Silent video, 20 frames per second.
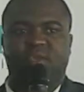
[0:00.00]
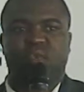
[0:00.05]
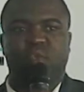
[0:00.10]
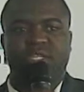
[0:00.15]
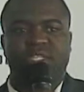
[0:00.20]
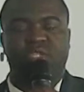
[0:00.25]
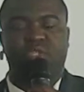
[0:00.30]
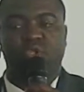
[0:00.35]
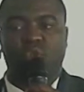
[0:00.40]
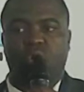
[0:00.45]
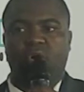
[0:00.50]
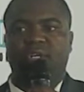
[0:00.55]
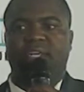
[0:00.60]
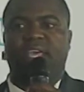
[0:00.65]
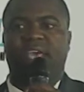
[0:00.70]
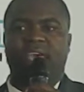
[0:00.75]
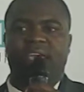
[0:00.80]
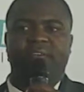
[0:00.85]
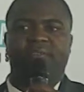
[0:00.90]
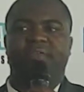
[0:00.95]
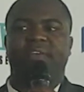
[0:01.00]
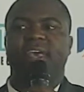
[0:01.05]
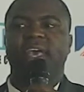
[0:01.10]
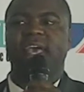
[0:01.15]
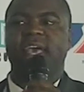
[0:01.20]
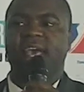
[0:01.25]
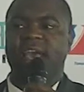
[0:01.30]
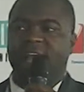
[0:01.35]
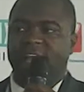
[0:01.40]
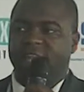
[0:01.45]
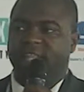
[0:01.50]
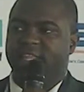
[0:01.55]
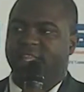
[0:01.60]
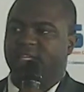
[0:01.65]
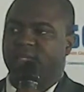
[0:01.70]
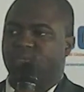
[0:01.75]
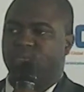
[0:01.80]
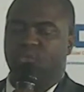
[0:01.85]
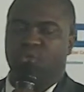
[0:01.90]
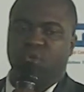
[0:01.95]
which don't have anything
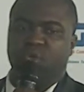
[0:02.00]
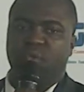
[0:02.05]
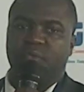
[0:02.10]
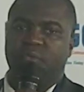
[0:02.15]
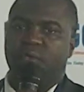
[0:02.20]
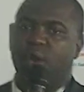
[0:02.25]
to do with